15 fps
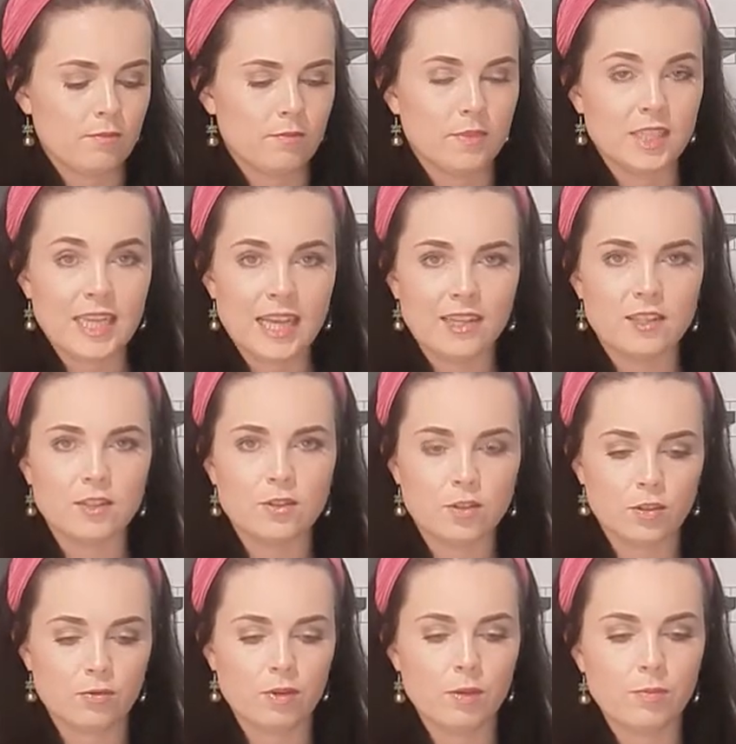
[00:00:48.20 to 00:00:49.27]
date
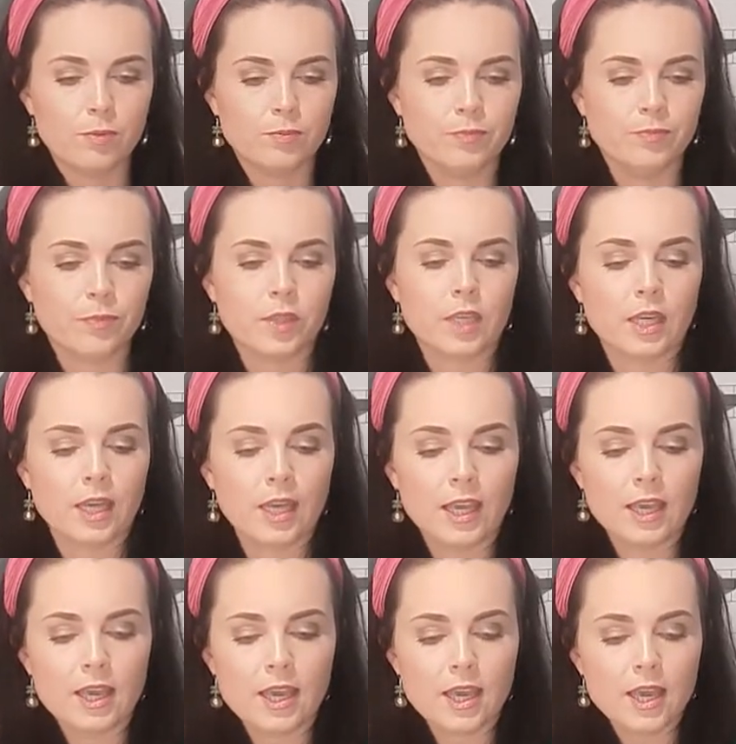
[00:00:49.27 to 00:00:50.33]
syrup. Okay,
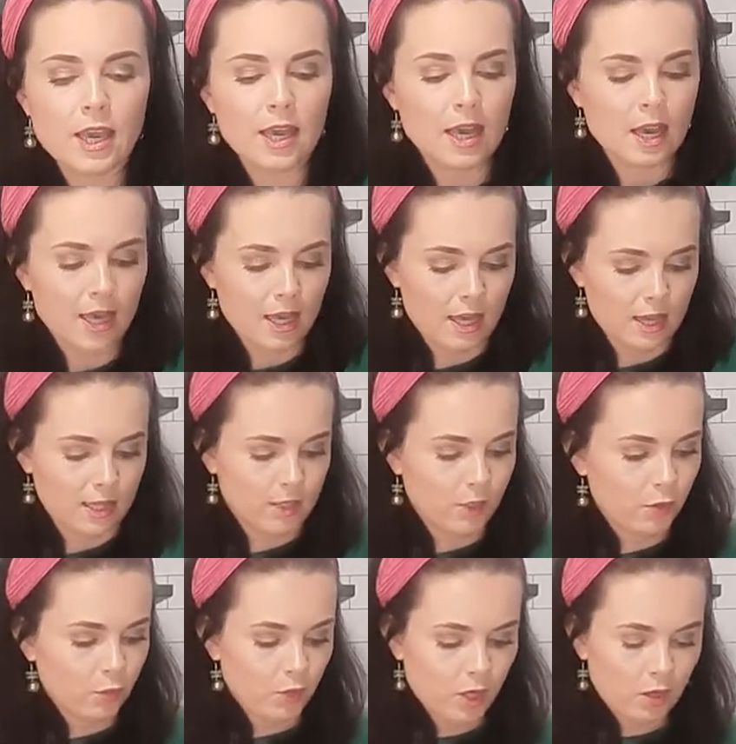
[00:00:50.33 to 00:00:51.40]
and
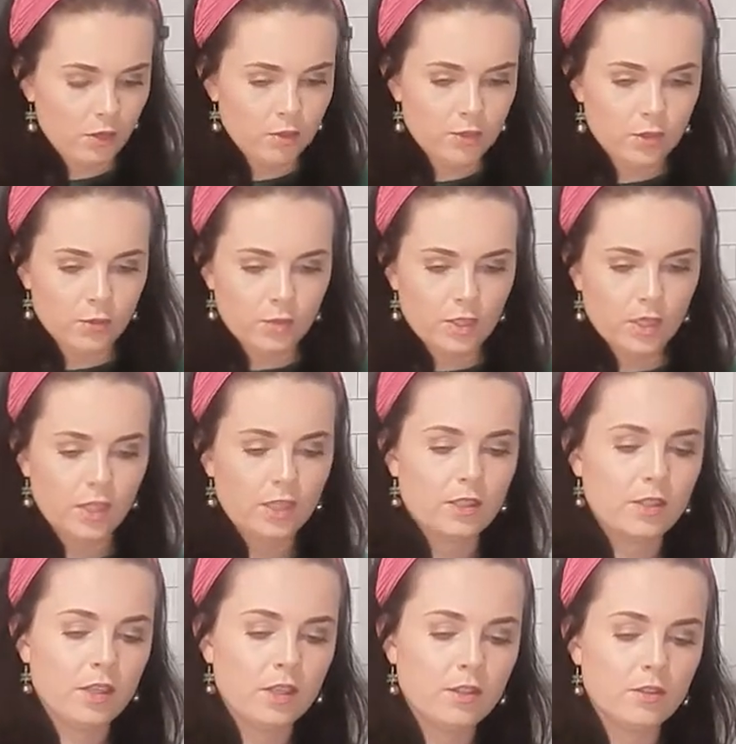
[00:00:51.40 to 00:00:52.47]
we also need
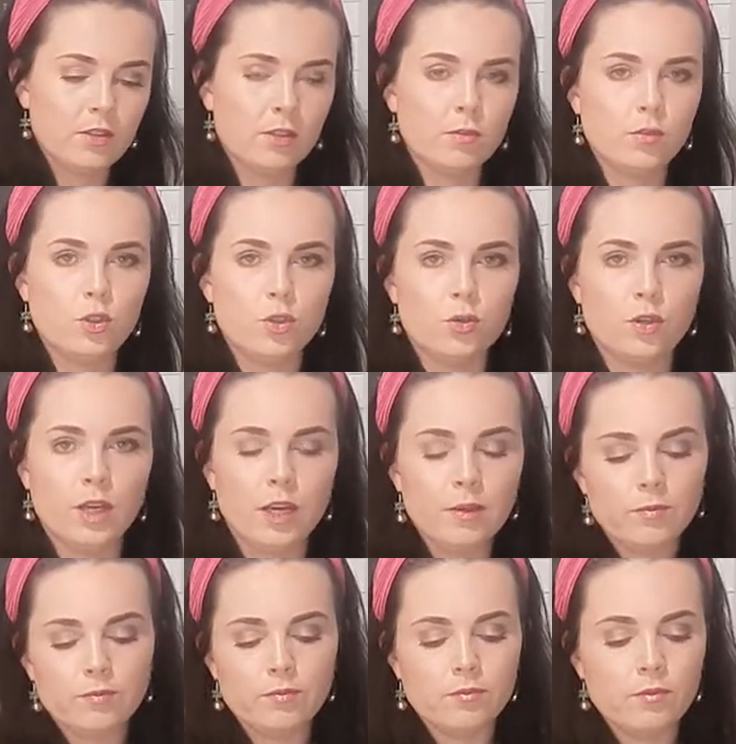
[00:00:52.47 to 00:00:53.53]
some sugar.
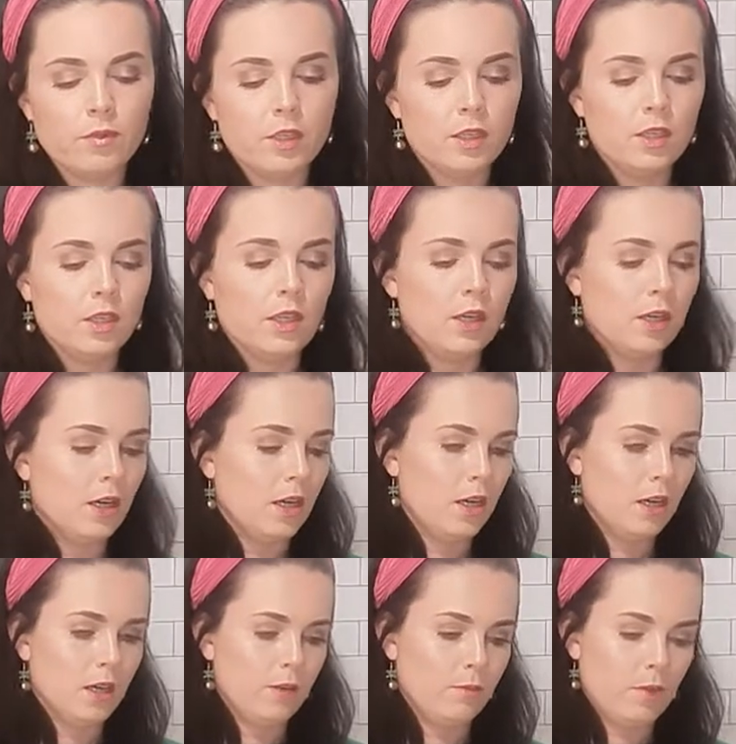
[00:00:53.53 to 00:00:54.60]

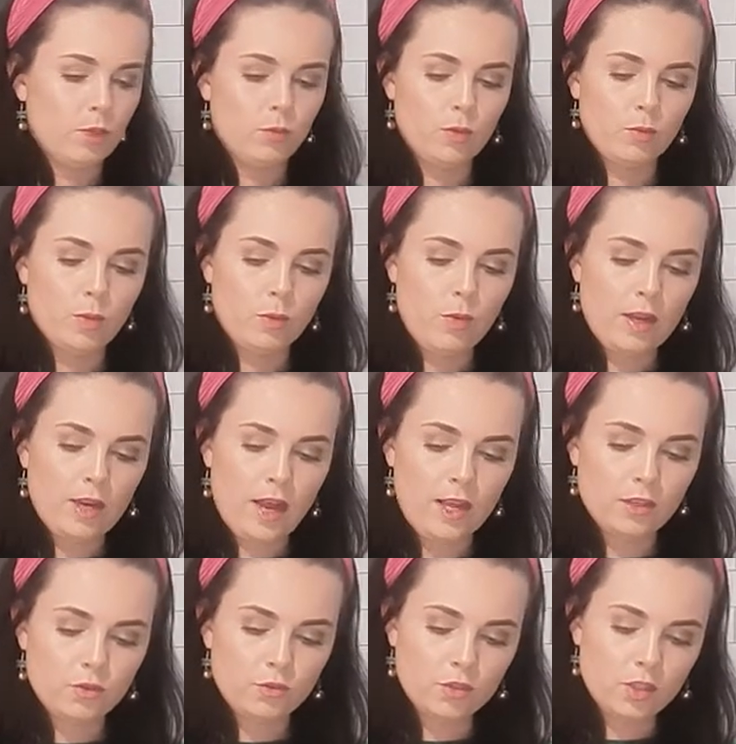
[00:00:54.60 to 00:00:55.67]
It will be
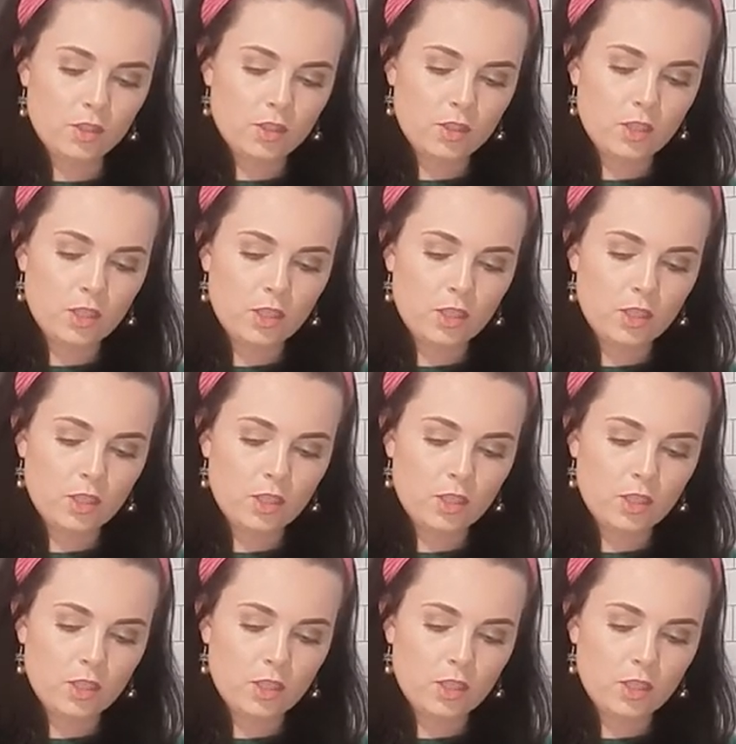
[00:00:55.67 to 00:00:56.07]
100